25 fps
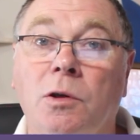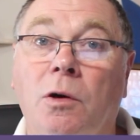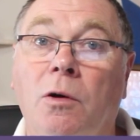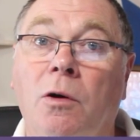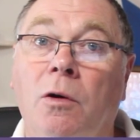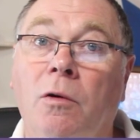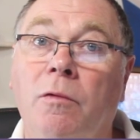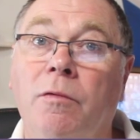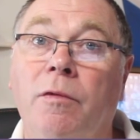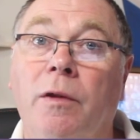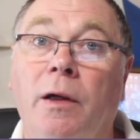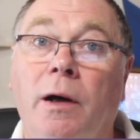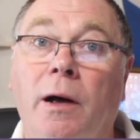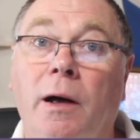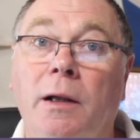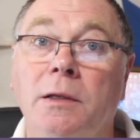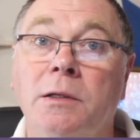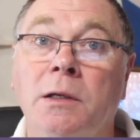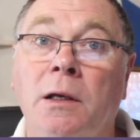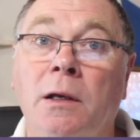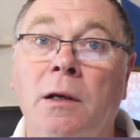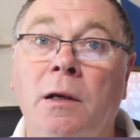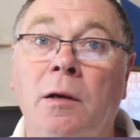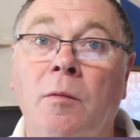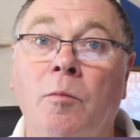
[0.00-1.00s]
of that,
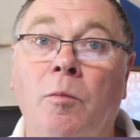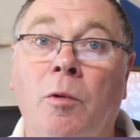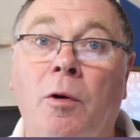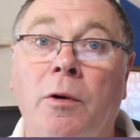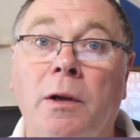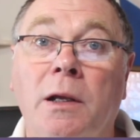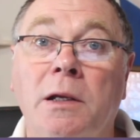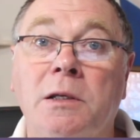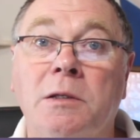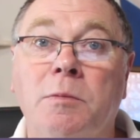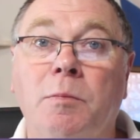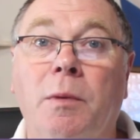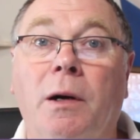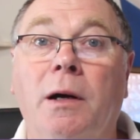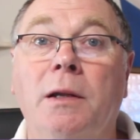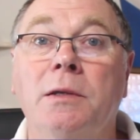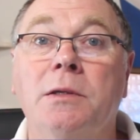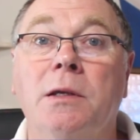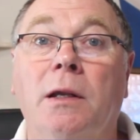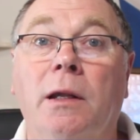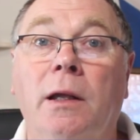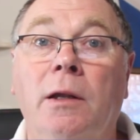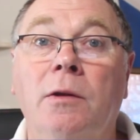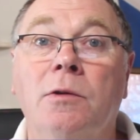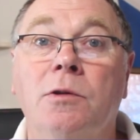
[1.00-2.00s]
but expands
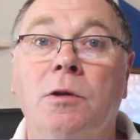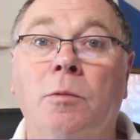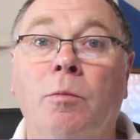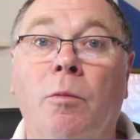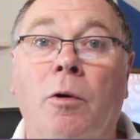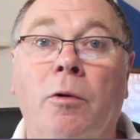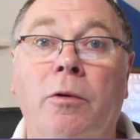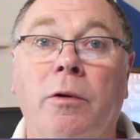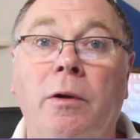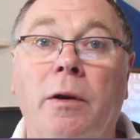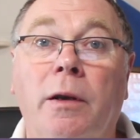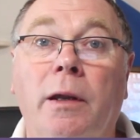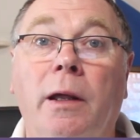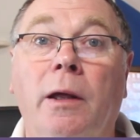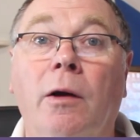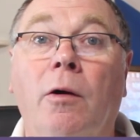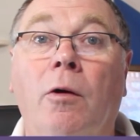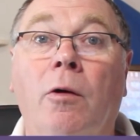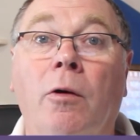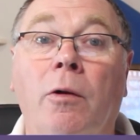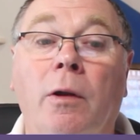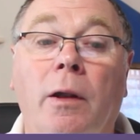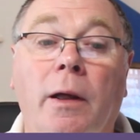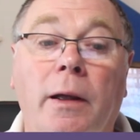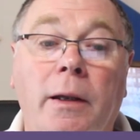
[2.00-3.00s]
it into modern day
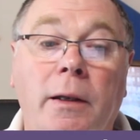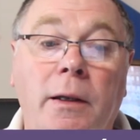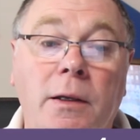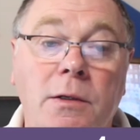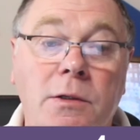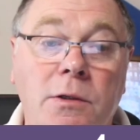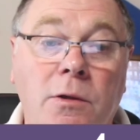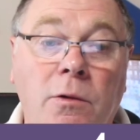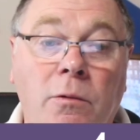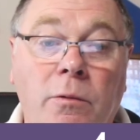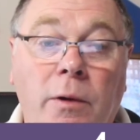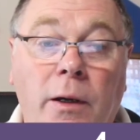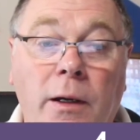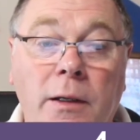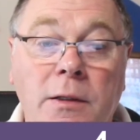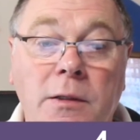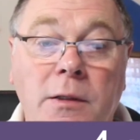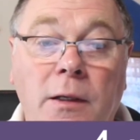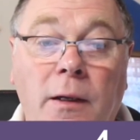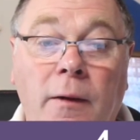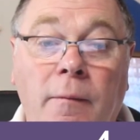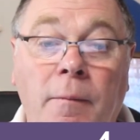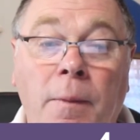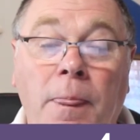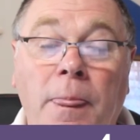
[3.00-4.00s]
online digital
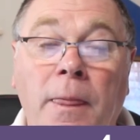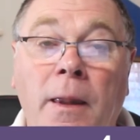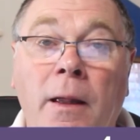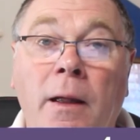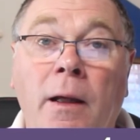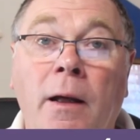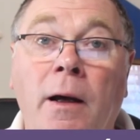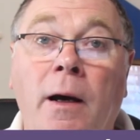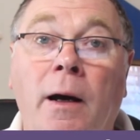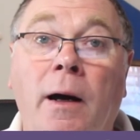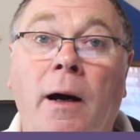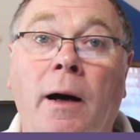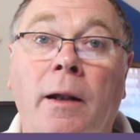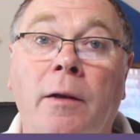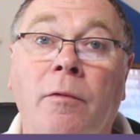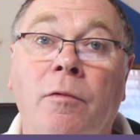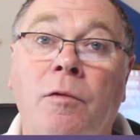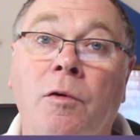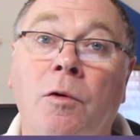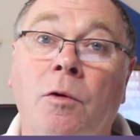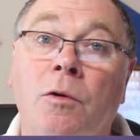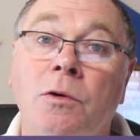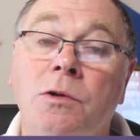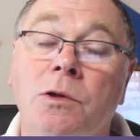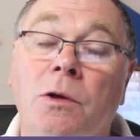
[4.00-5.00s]
writing. And of
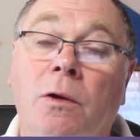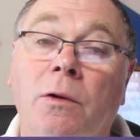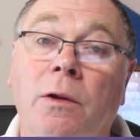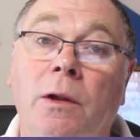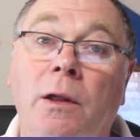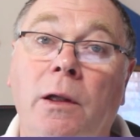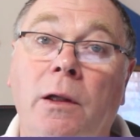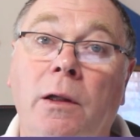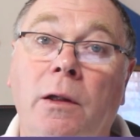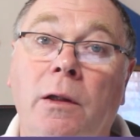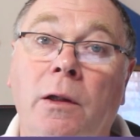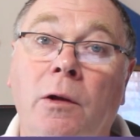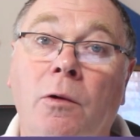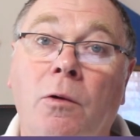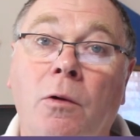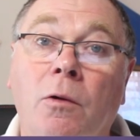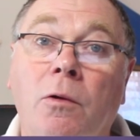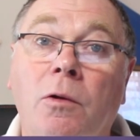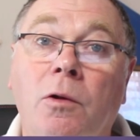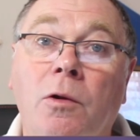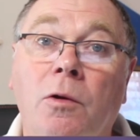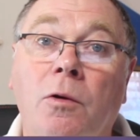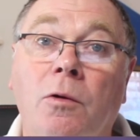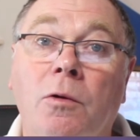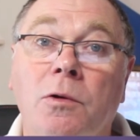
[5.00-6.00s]
course, on the
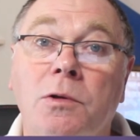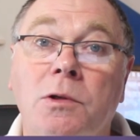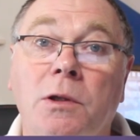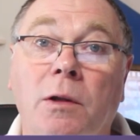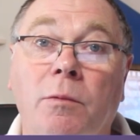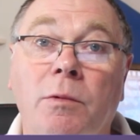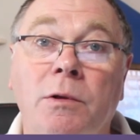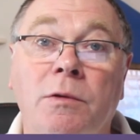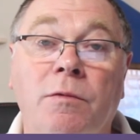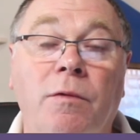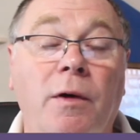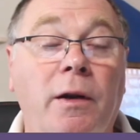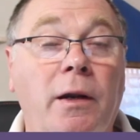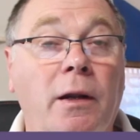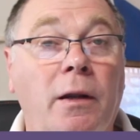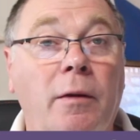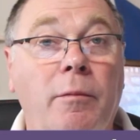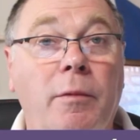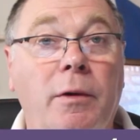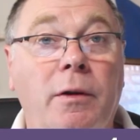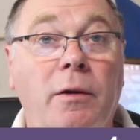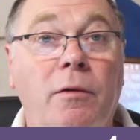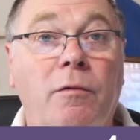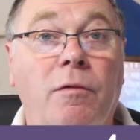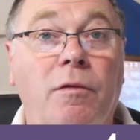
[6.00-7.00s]
old course, there was very
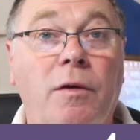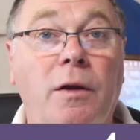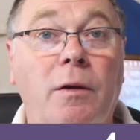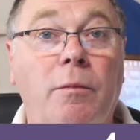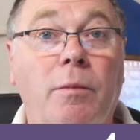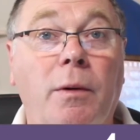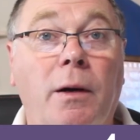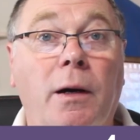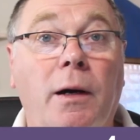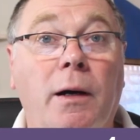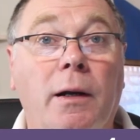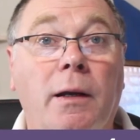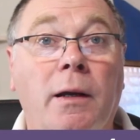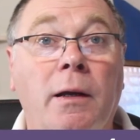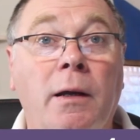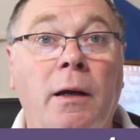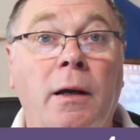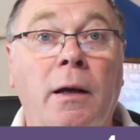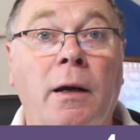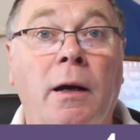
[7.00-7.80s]
limited feedback.